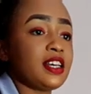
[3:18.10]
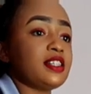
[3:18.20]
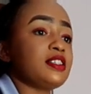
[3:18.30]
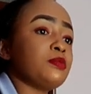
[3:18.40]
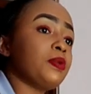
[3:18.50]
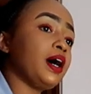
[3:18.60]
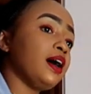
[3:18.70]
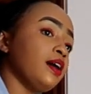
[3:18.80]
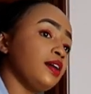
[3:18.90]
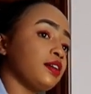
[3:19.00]

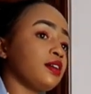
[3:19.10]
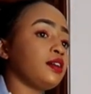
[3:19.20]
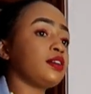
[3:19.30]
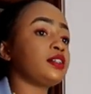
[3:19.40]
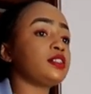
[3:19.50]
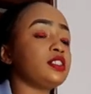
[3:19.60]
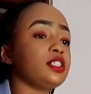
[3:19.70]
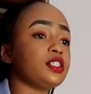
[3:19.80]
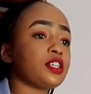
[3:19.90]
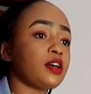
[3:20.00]
zipper
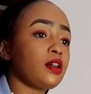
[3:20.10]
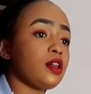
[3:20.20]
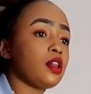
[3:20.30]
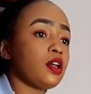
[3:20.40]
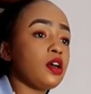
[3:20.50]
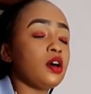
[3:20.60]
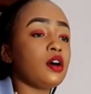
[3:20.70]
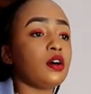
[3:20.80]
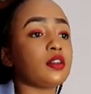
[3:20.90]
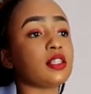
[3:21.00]
detail
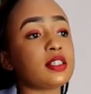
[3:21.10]
on the